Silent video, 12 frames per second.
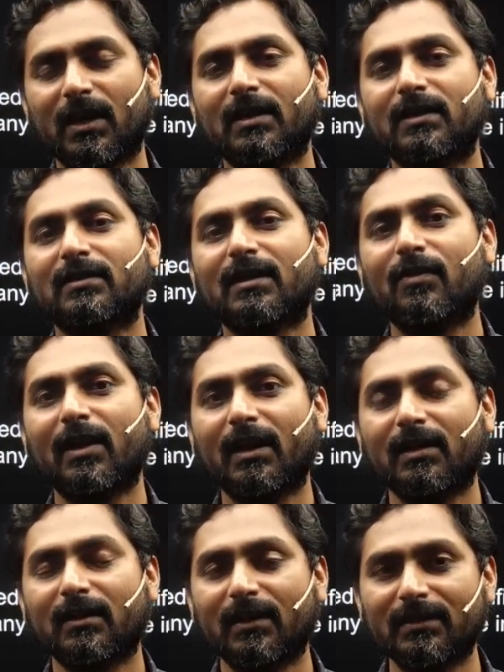is now an
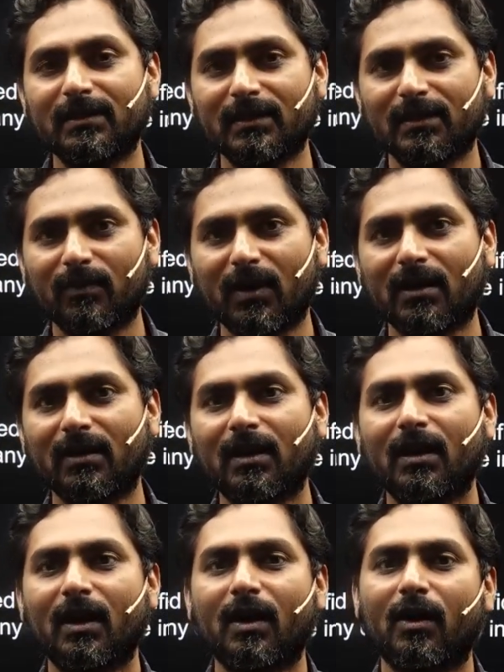increasing demand,
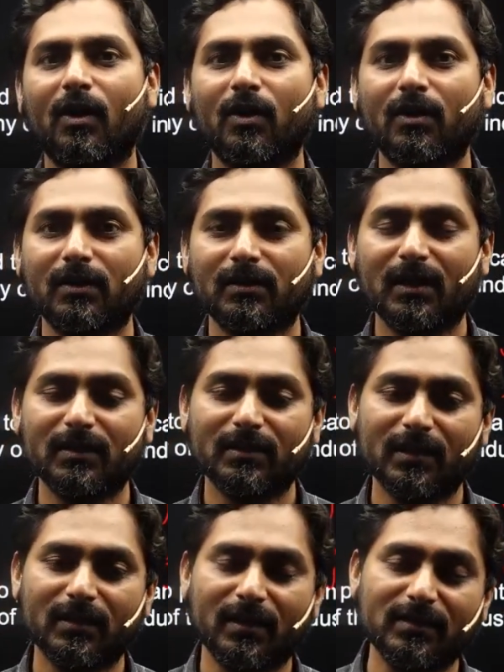or there is
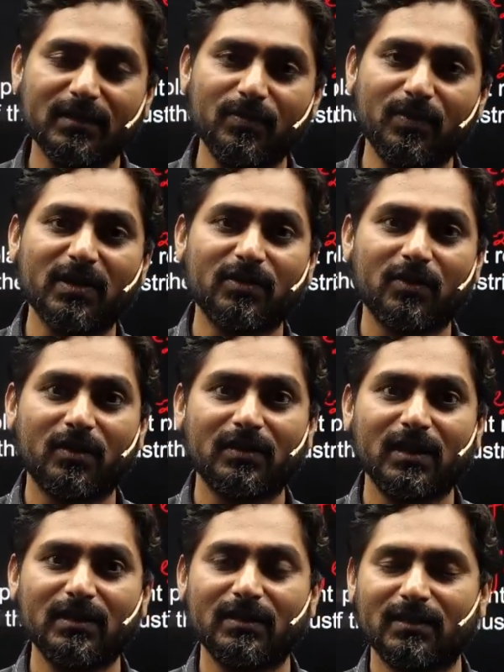an increasing pressure on
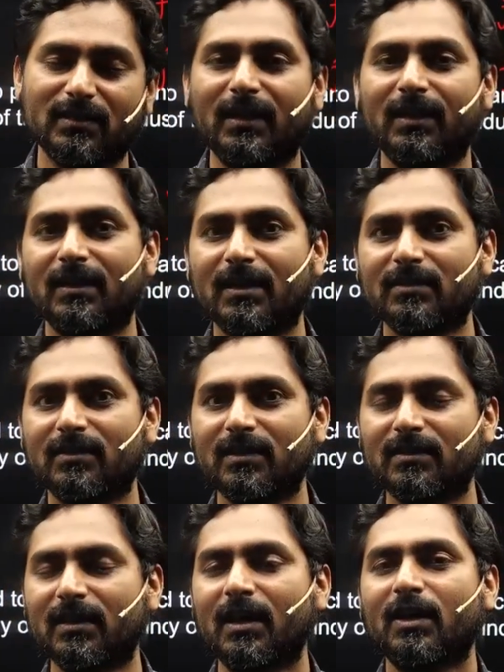these steel
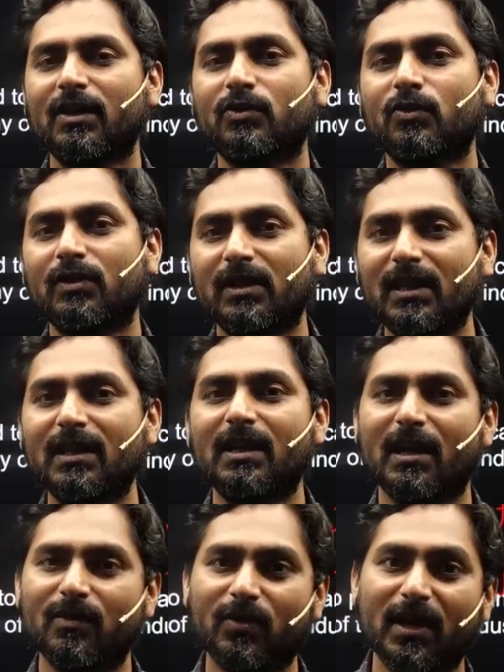industries to
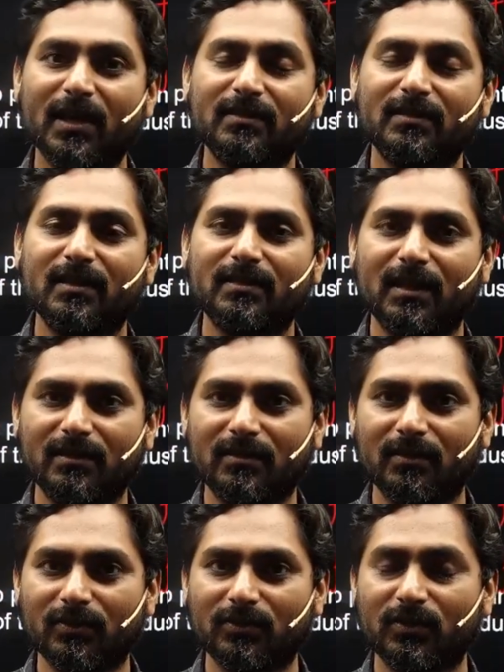decarbonize their
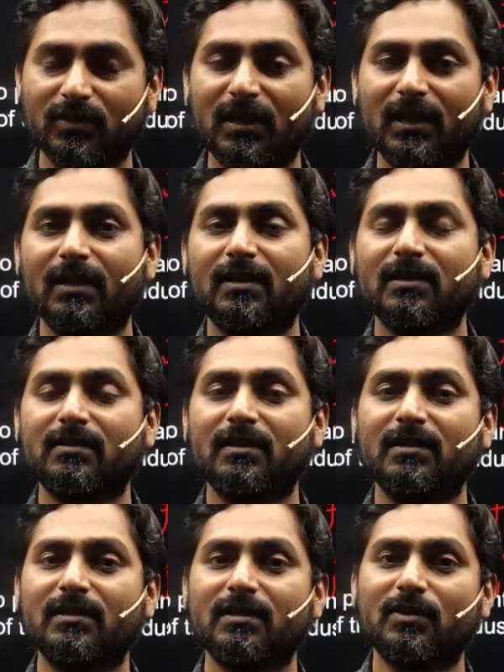sector. So steel
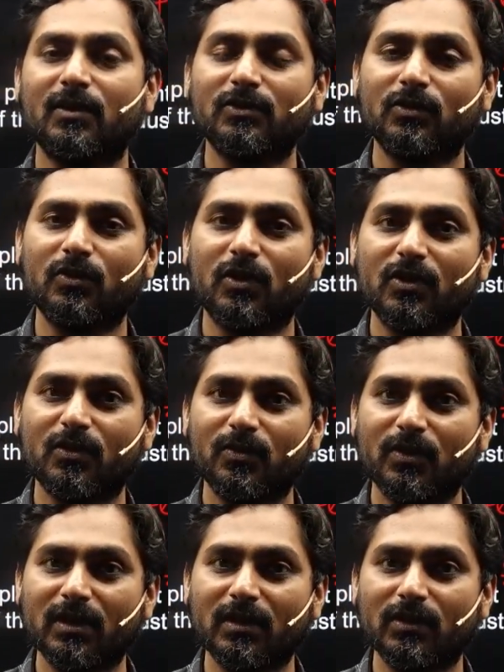industries is also
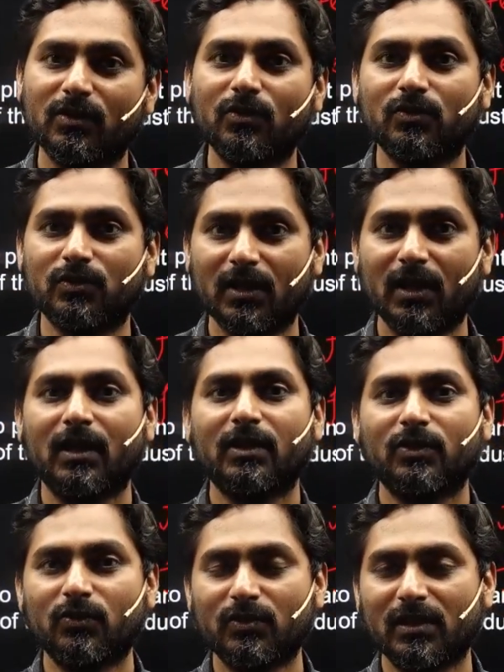contributing huge,
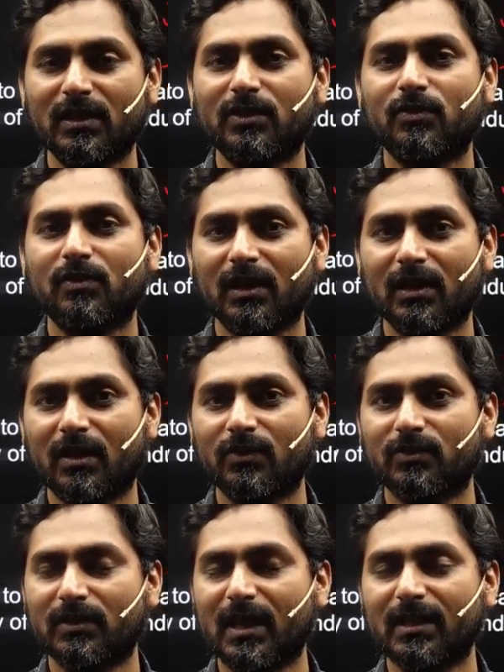hugely to
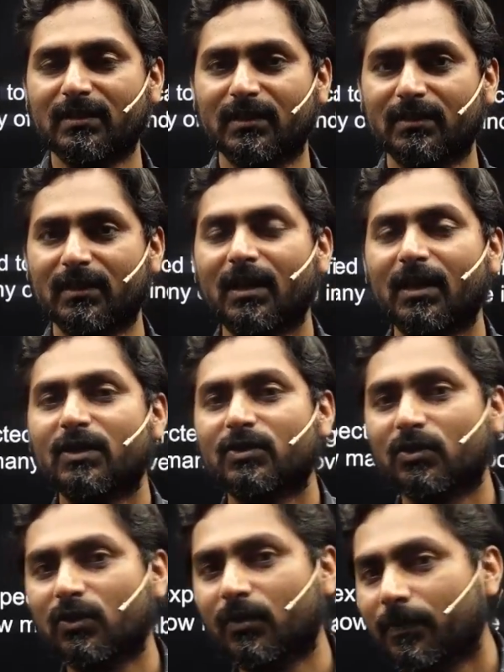greenhouse gases.
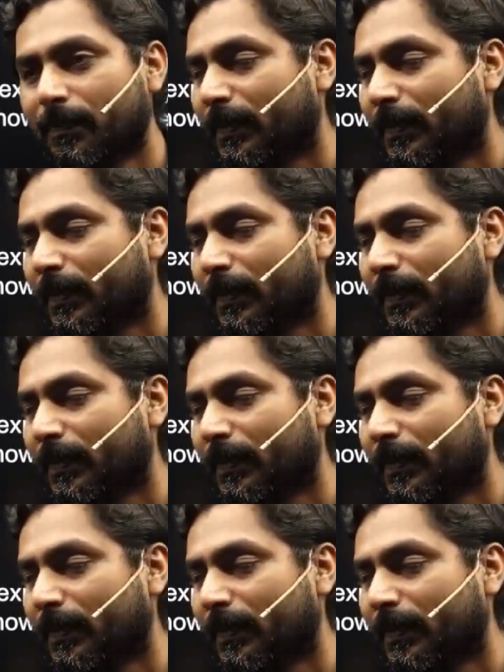So